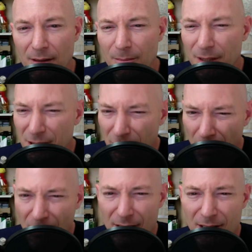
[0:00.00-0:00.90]
but
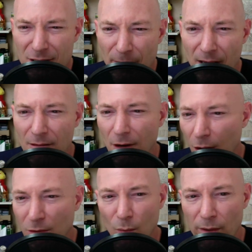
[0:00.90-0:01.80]
talk is about
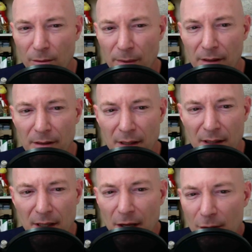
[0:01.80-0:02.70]
all it will be.
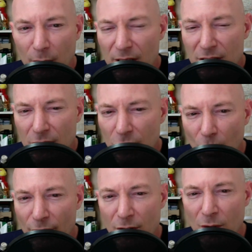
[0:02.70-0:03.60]
The reason
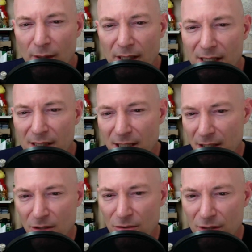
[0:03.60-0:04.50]
North Korea
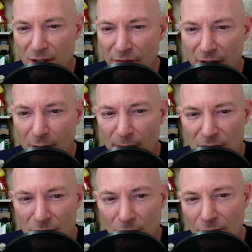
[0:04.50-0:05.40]
continues to develop its
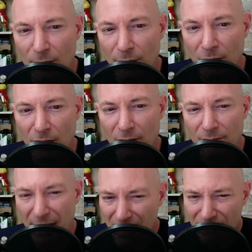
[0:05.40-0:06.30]
nuclear program
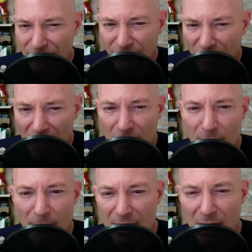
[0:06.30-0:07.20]
and fire
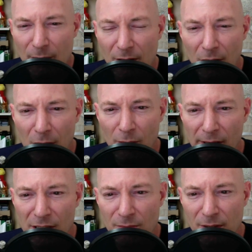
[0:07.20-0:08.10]
medium and
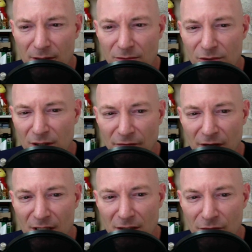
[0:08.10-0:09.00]
long-range missiles in the
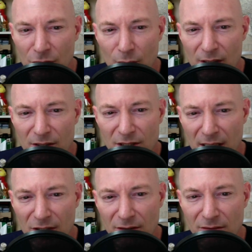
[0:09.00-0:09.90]
face of UN
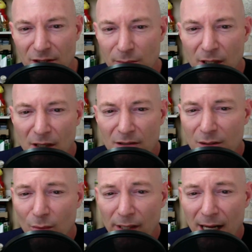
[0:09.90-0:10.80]
sanctions is because, in
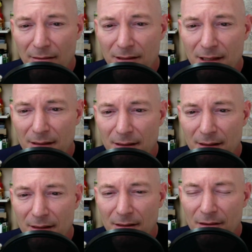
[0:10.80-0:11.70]
reality,
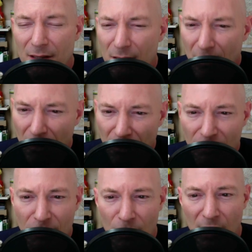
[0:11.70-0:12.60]
there are
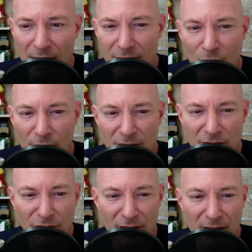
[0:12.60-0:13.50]
no consequences
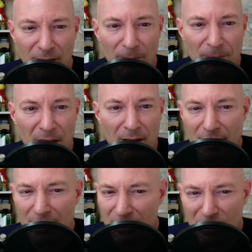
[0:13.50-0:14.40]
for Kim.
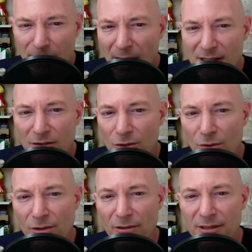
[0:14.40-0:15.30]
Despite
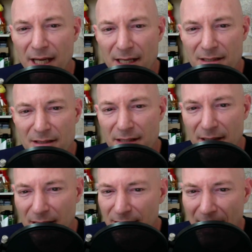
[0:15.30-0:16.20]
nuclear tests and
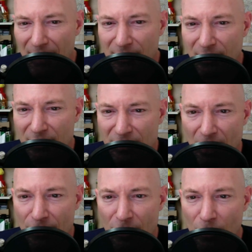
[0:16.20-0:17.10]
attacks on
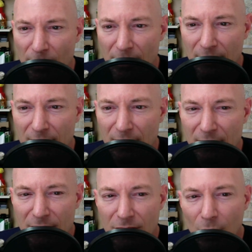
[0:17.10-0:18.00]
South Korea,
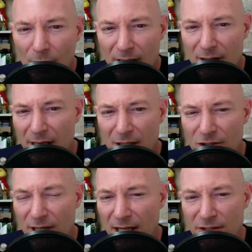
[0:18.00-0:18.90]
no one in the
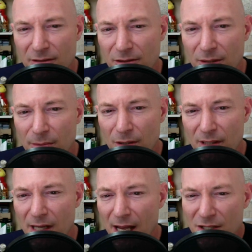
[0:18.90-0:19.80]
international
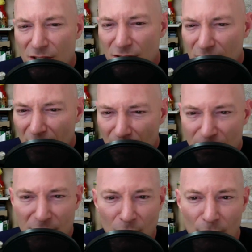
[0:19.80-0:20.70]
community has stood up
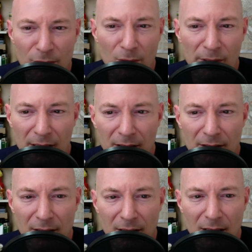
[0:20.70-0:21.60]
to North Korea.
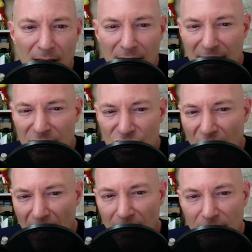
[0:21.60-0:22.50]
Like a
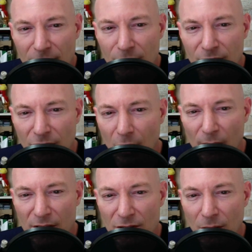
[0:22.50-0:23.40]
child who is
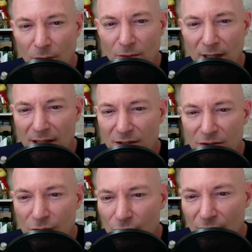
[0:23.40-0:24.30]
always told not to
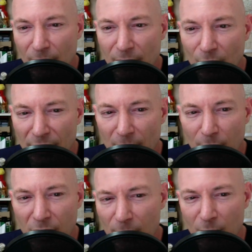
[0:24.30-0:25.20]
do something without
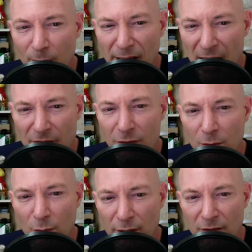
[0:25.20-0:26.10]
proper
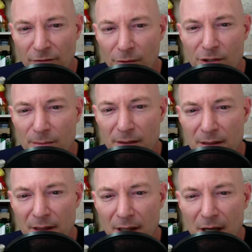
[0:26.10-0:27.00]
behavioral reinforcement,
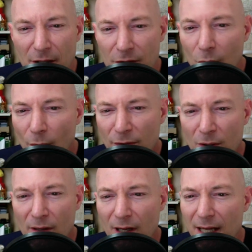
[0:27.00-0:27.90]
North
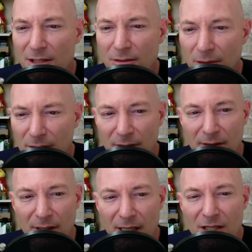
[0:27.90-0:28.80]
Korea has learned
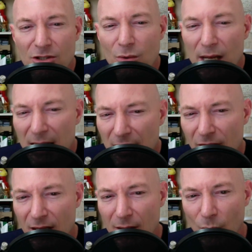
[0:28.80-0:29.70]
it can do
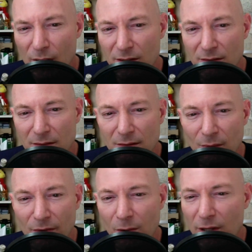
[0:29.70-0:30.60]
anything it wishes
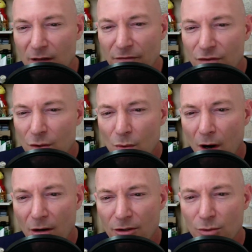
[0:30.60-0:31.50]
with only a few
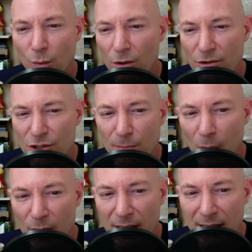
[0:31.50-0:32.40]
harsh words
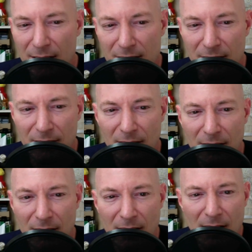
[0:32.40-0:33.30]
spoken against it.
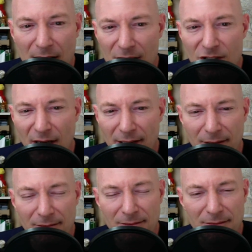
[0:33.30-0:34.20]

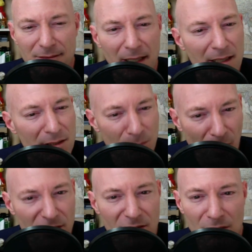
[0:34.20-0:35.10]
China, as
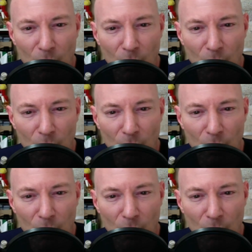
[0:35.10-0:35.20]
much as the